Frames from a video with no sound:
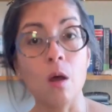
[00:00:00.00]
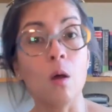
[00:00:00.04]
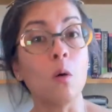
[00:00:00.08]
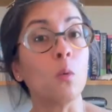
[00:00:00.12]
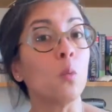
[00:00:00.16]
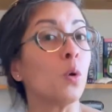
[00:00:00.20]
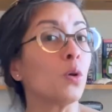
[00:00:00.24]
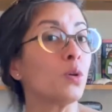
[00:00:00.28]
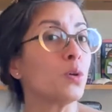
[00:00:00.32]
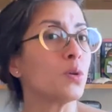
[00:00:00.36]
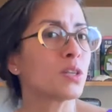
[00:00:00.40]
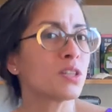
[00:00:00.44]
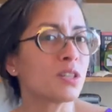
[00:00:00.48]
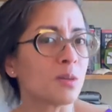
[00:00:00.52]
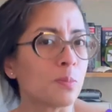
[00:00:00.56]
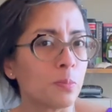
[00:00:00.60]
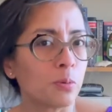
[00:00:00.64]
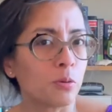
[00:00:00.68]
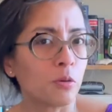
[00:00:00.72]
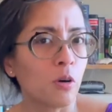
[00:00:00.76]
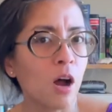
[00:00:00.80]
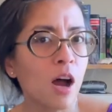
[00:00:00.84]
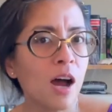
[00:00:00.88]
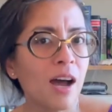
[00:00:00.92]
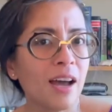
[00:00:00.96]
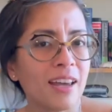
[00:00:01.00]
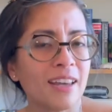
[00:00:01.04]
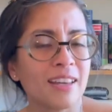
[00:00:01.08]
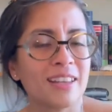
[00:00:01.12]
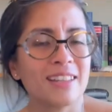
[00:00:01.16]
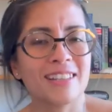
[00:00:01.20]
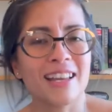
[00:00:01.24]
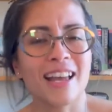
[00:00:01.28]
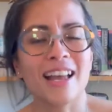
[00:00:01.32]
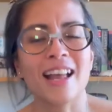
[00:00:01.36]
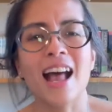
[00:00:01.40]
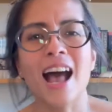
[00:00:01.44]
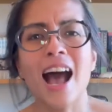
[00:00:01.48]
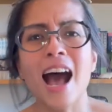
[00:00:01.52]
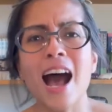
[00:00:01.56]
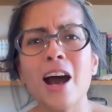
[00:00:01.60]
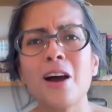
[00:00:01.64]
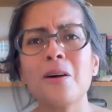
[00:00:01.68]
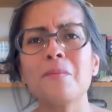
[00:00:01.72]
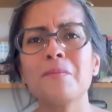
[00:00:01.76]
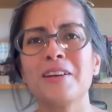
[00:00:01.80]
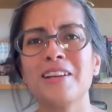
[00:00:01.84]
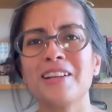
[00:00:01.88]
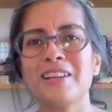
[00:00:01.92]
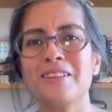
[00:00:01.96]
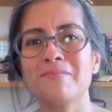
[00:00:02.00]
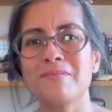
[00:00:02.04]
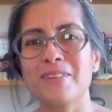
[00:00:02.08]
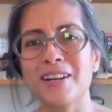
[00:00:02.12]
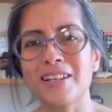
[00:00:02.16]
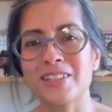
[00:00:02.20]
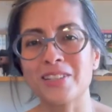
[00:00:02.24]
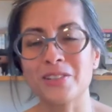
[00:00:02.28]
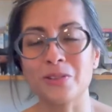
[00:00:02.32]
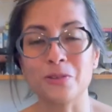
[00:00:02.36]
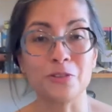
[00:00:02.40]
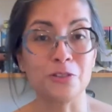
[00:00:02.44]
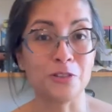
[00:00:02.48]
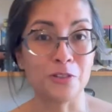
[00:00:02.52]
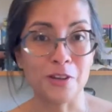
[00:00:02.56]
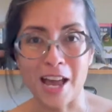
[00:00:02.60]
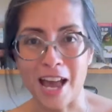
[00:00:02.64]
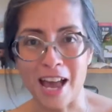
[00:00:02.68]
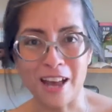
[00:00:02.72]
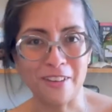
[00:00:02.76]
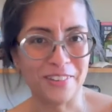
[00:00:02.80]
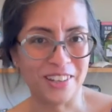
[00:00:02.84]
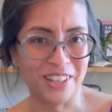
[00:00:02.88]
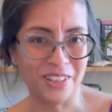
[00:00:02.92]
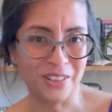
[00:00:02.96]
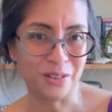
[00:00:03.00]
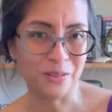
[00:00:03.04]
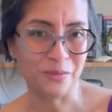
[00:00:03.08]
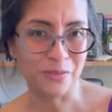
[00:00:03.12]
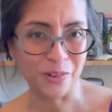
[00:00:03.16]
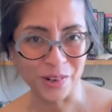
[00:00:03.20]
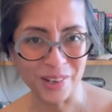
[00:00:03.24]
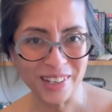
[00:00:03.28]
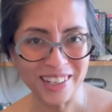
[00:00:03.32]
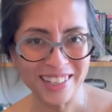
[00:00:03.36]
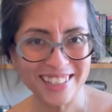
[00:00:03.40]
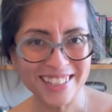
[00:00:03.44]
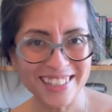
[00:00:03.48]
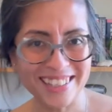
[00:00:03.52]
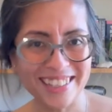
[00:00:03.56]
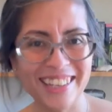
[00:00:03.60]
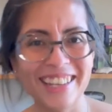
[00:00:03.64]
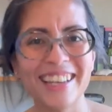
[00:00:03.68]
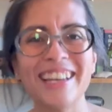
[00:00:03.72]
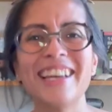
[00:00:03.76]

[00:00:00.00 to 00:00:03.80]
Were you surprised at how many muscles you have in your voice?